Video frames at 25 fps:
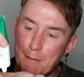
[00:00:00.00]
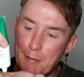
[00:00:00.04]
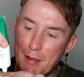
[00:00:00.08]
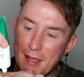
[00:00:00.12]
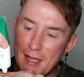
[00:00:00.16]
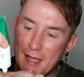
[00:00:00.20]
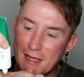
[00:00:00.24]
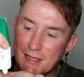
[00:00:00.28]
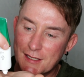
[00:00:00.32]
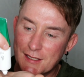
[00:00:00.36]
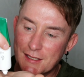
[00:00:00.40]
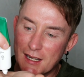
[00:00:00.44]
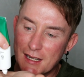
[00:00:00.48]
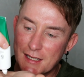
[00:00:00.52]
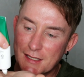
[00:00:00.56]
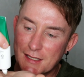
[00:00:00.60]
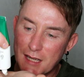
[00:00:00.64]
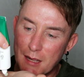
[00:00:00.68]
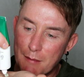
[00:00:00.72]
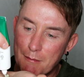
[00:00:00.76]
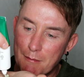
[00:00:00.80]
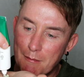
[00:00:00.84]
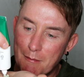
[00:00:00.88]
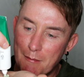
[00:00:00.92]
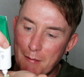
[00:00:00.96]
Pea-size
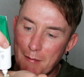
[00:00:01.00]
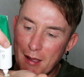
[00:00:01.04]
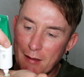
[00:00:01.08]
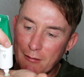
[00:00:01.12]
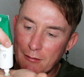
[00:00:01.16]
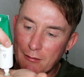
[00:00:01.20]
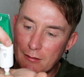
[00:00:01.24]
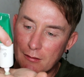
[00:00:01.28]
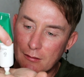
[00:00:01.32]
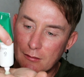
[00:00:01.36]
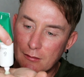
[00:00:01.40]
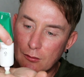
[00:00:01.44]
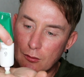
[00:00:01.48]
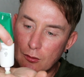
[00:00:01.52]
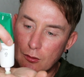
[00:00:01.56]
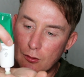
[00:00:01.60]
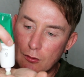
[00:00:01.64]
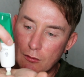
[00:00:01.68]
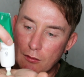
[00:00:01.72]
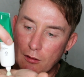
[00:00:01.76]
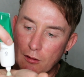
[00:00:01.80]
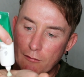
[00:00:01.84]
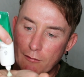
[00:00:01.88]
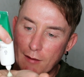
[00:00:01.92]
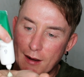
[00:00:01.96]
amount,
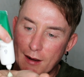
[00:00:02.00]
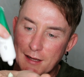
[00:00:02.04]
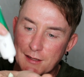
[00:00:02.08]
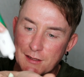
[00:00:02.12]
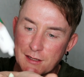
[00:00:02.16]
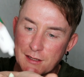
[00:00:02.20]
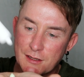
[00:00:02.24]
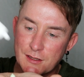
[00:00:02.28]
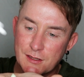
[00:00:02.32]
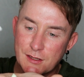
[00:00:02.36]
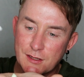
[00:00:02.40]
or a raisin